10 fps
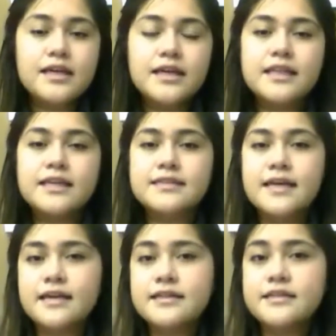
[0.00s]
The
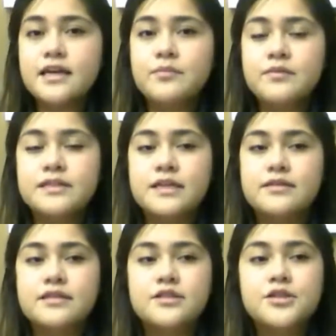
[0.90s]
second type of Down
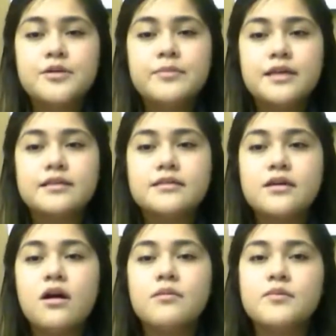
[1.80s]
syndrome is
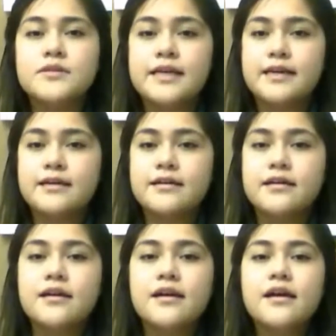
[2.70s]
called mosaic.
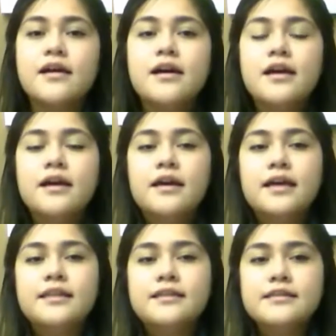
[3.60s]

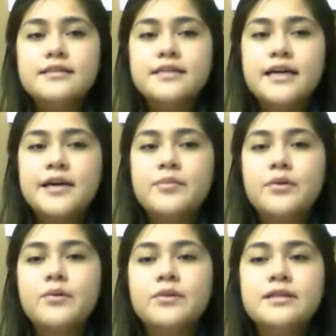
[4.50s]
In this type,
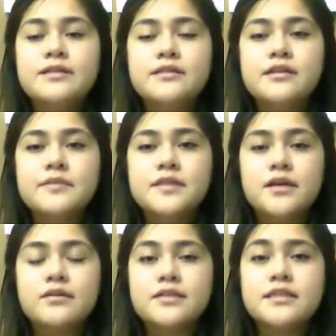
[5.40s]
only some
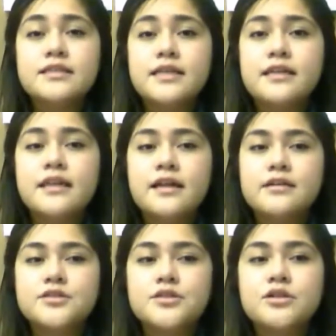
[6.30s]
cells contain that
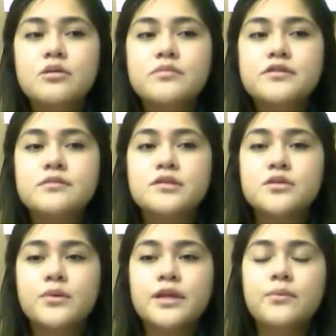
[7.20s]
extra chromosome
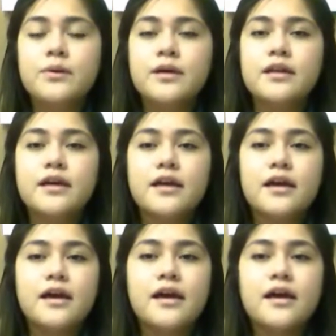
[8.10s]
21
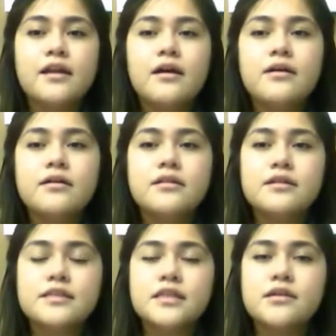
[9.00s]
and all other
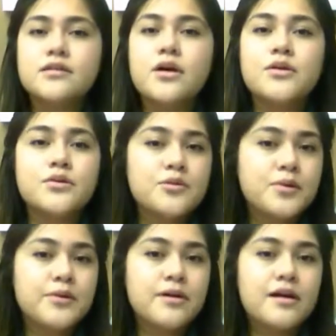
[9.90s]
cells are
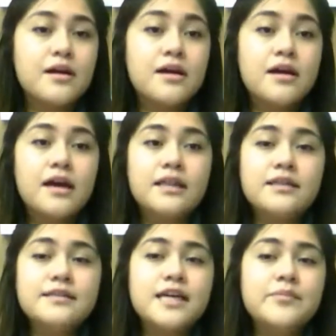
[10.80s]
normal, and
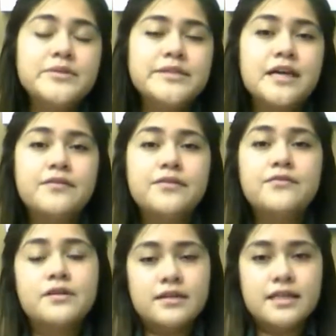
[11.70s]
this happens after
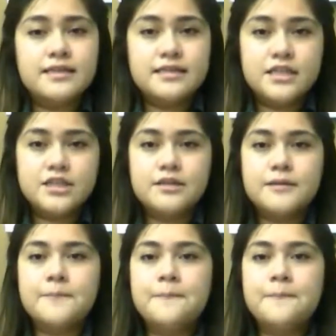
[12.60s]
fertilization.